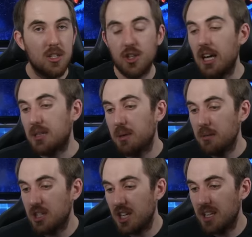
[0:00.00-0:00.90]
So that's pretty
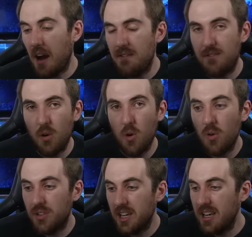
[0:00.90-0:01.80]
much it for
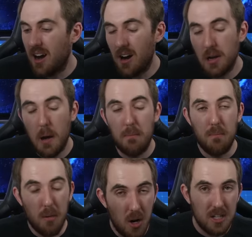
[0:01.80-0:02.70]
the
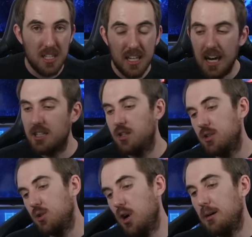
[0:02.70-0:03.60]
unboxing. I
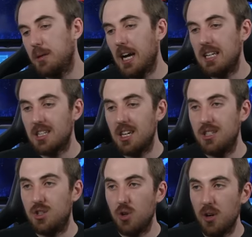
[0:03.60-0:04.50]
do hope you guys
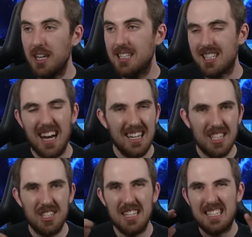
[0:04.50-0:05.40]
enjoyed it. It's kind of
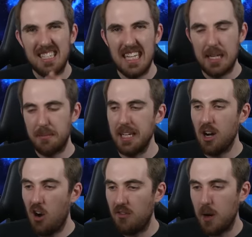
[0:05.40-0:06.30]
just a sneak peek
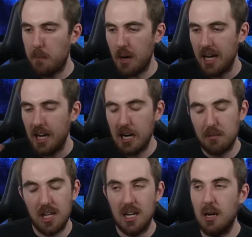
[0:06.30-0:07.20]
of my
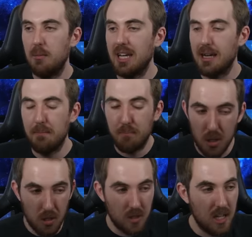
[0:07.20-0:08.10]
upcoming
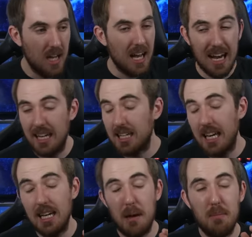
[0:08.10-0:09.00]
build. And
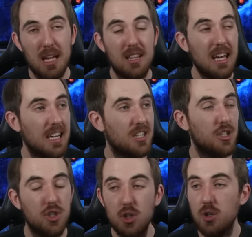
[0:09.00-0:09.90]
again, a big thanks
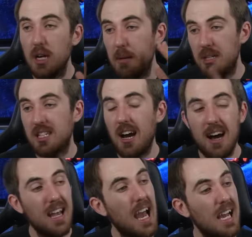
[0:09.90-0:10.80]
to M S
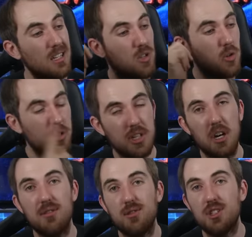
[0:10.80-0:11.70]
I and Corsair
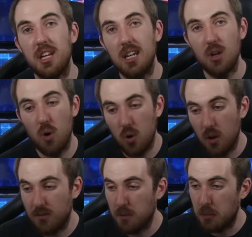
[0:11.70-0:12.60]
for sending all
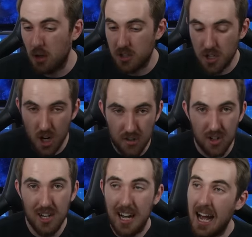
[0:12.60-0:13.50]
of the parts
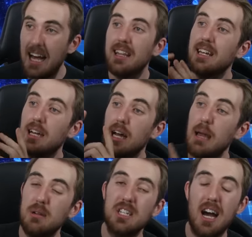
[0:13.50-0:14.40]
over. And then
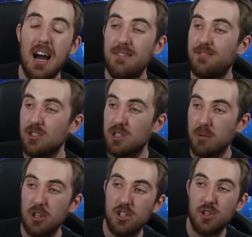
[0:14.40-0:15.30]
M S I for
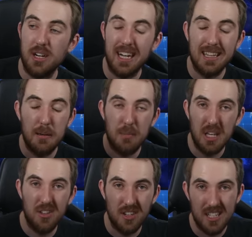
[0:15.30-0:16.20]
sponsoring the B
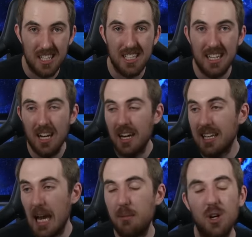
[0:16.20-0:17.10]
three sixty
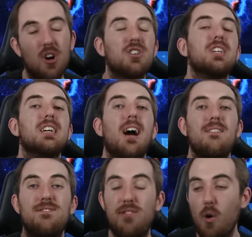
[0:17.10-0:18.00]
Gaming Arctic
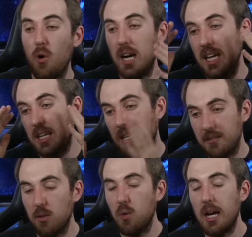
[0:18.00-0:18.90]
for a
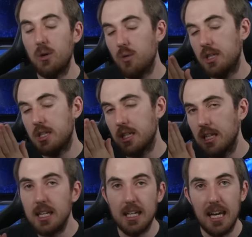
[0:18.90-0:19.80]
giveaway, which
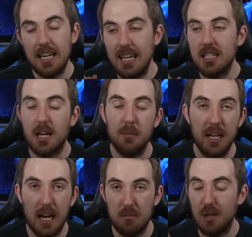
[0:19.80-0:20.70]
again is coming
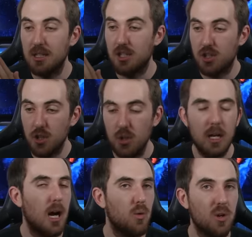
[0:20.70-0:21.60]
out soon.
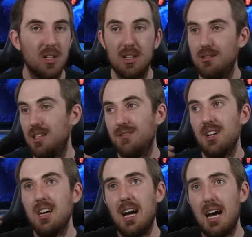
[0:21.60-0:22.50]
I will leave,
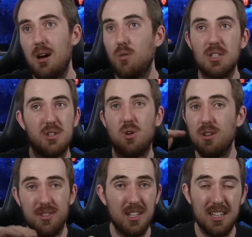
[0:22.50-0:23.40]
uh, once all
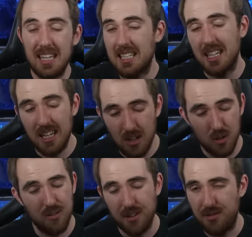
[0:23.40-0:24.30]
of the links and
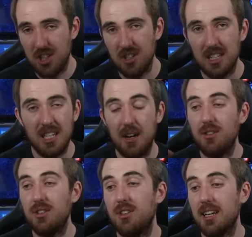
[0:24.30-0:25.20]
all of the official links and
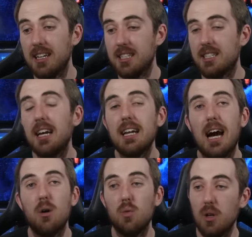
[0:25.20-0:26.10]
everything is said, I
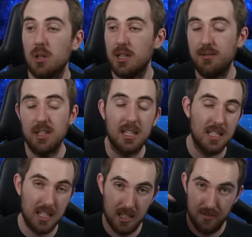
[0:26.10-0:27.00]
will leave the links
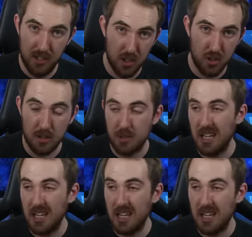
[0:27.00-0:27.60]
in the video description